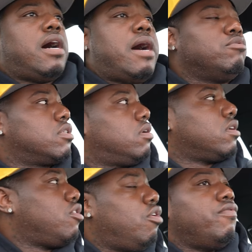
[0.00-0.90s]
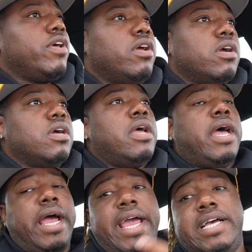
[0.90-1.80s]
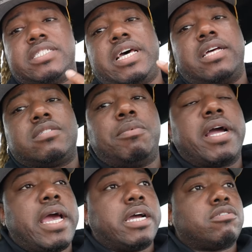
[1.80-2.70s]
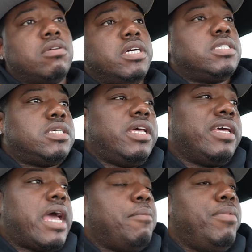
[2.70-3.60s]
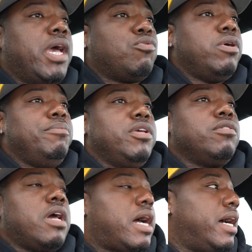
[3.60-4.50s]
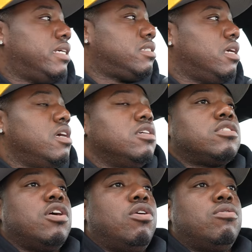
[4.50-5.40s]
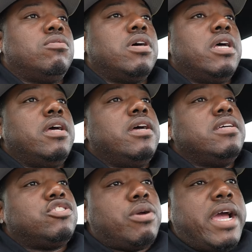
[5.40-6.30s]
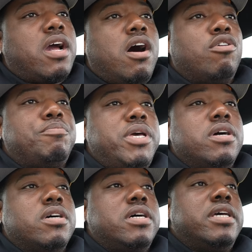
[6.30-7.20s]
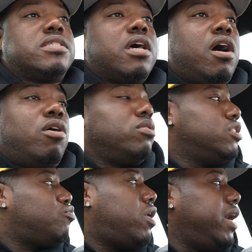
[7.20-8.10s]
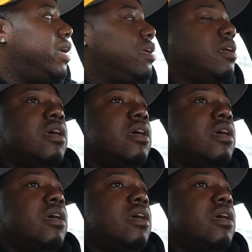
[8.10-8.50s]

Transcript: I was gonna go over here. And shout out to my guy Chris, he got back with me, you guys. So Trackhawk Bill is on his way.